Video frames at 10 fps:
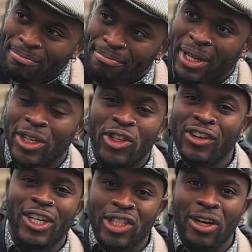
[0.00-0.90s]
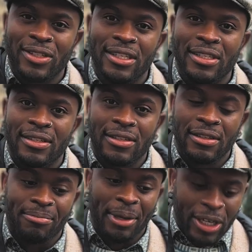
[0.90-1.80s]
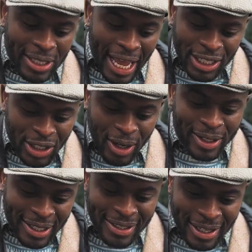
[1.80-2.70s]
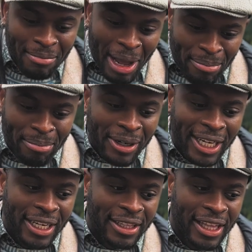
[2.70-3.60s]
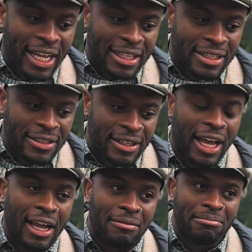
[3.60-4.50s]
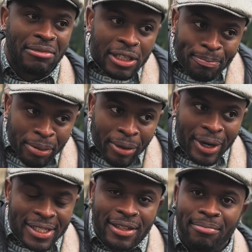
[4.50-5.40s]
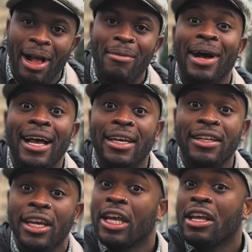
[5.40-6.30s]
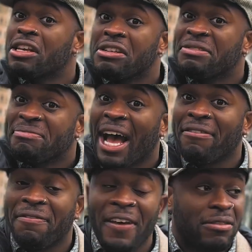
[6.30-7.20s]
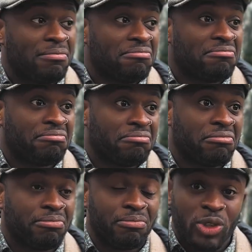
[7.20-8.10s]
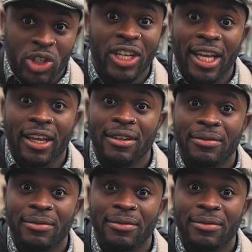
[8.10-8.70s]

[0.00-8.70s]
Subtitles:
Because you've got toxins, because I had toxins in my body that depressed my mind, I felt shitty.